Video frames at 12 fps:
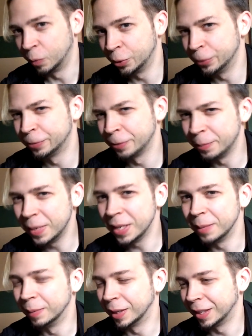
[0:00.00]
good for
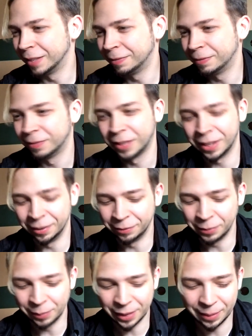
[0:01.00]
me, but I kind of
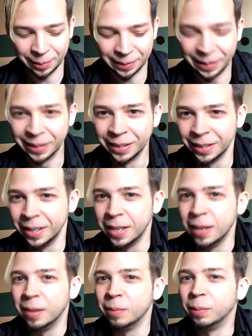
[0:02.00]
feel bad about that.
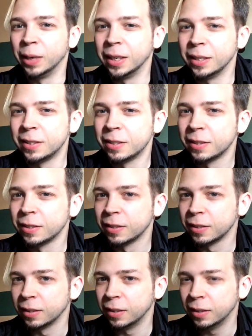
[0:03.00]

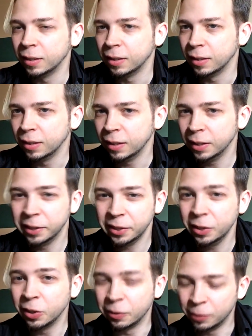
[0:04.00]
But yeah,
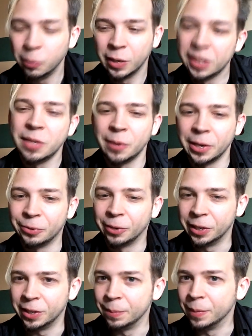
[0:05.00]
if you want to see what I
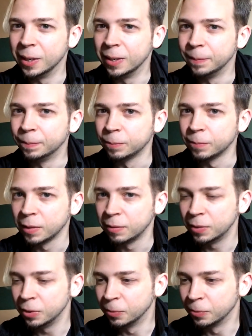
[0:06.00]
traded him,
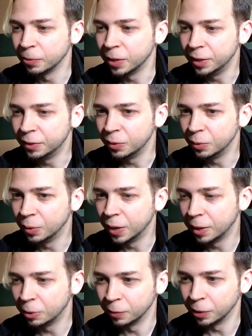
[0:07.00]
feel free to
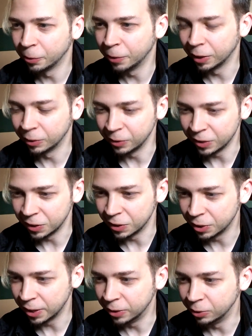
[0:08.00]
head over to Crack Lotus's
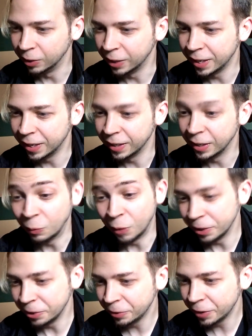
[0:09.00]
channel, and
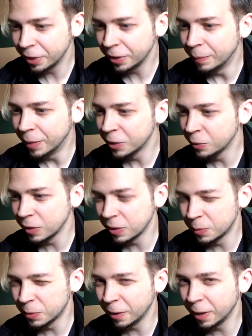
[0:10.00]
while you're there, you might as well
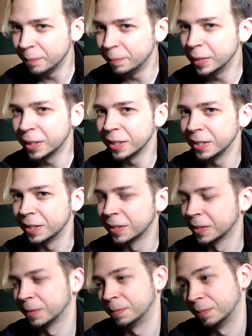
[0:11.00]
subscribe
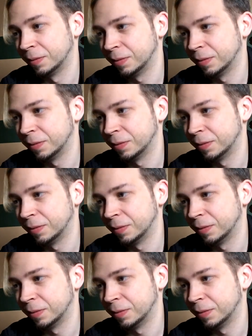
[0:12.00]
because